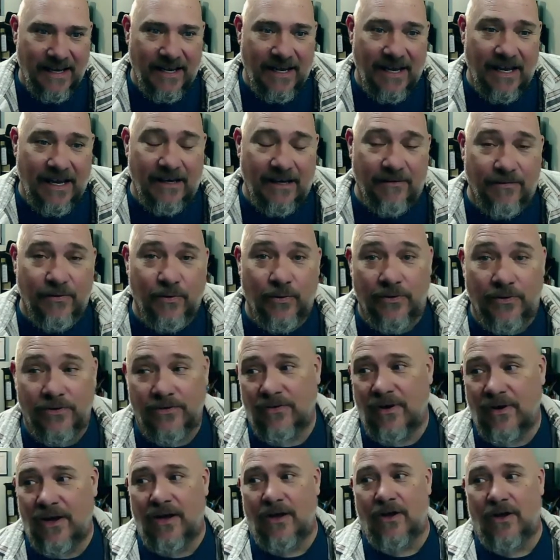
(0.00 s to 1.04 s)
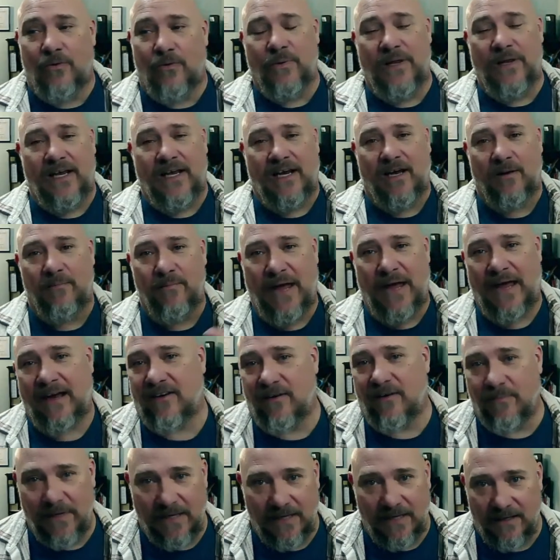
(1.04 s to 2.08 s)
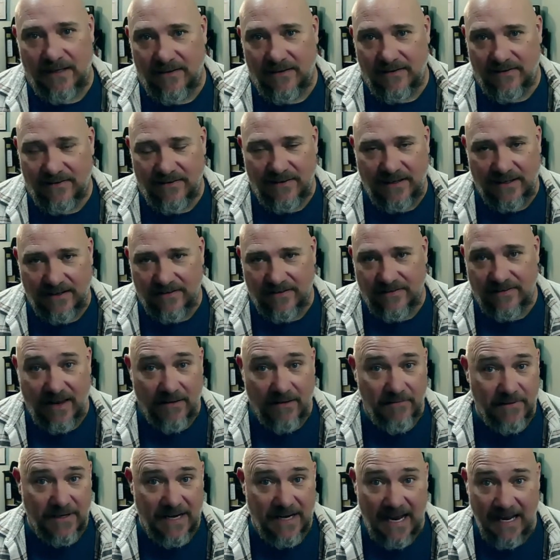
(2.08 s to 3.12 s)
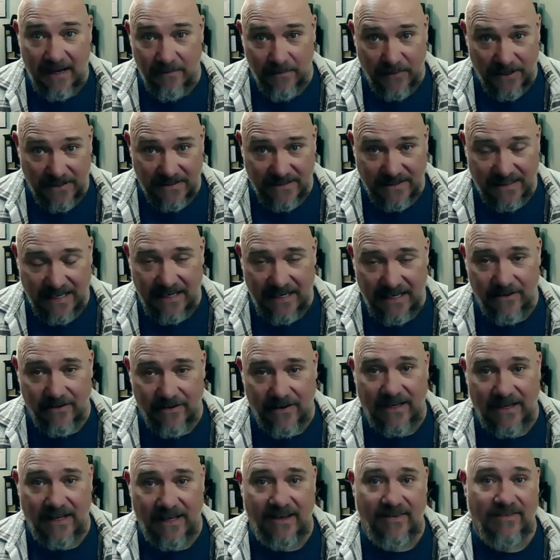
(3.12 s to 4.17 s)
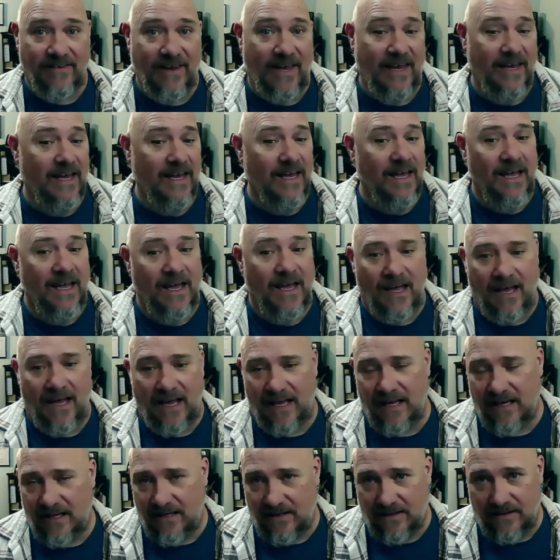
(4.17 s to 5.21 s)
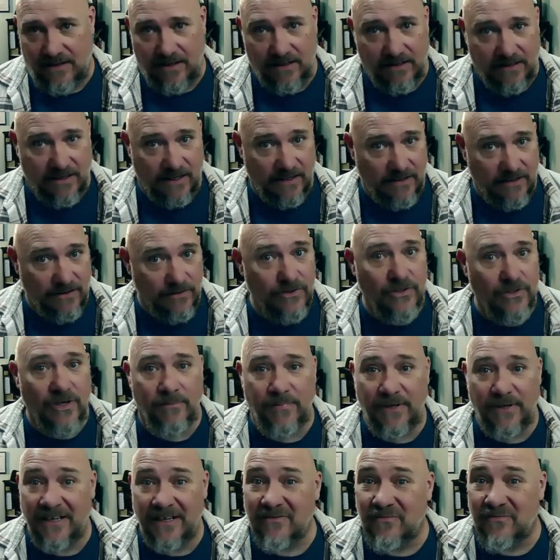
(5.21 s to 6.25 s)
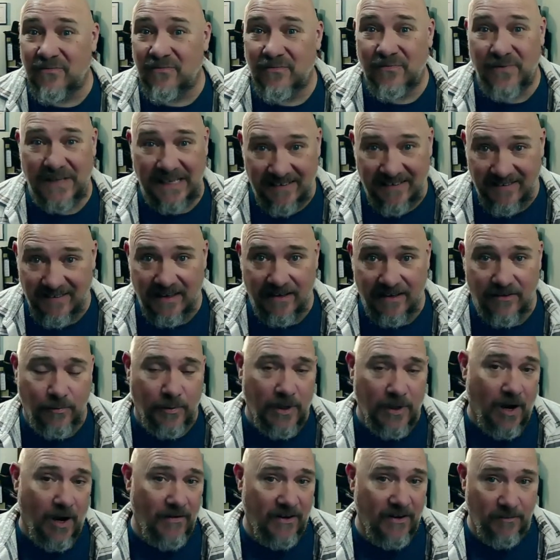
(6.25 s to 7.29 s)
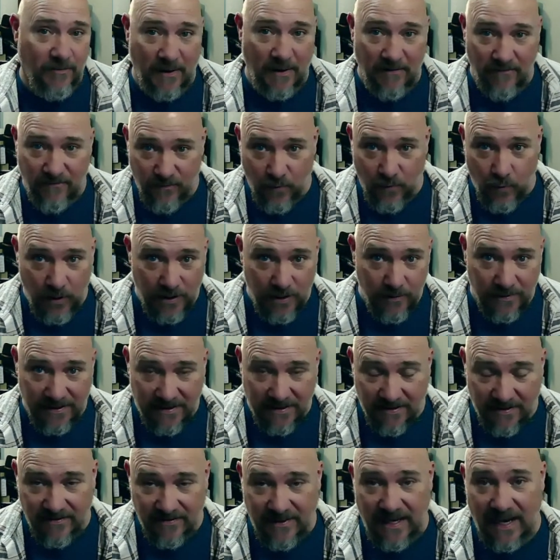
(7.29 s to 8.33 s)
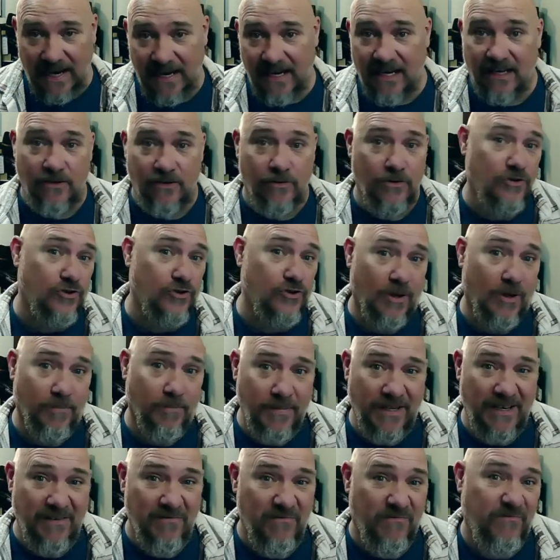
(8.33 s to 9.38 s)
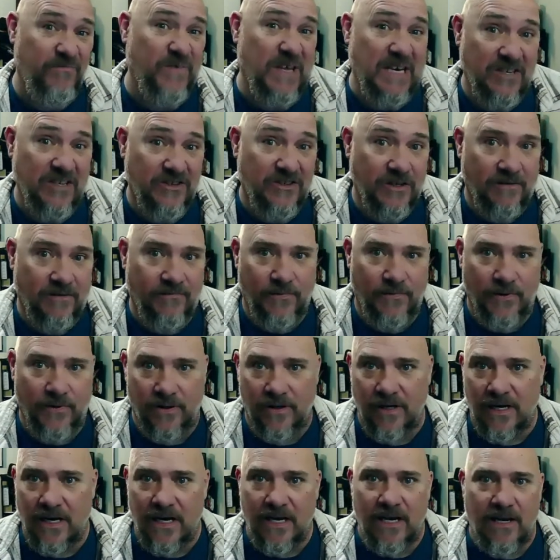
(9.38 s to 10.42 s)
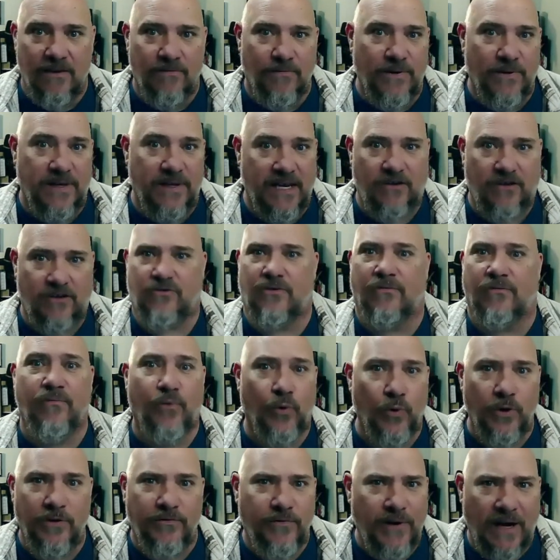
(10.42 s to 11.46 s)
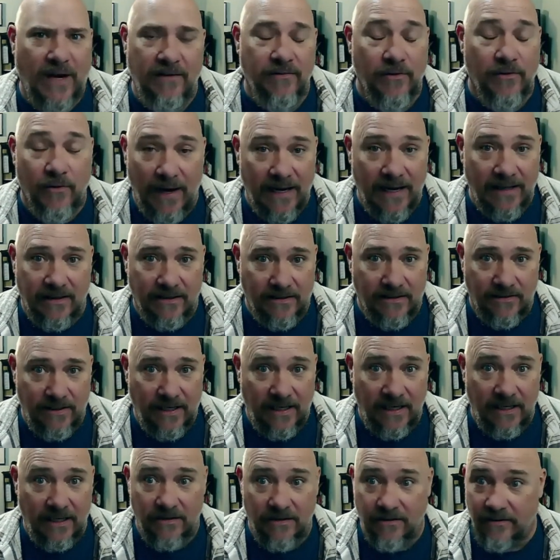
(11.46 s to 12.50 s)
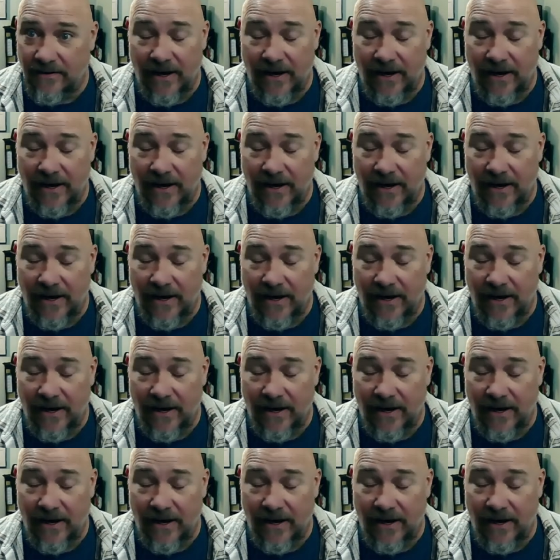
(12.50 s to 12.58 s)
And of course, when they come back to me 6, 7, 8 months later and they say, hey, can you jump in and fix this? We already spent 40 with this guy. Can you just jump in and finish it for the extra 45 grand that you needed?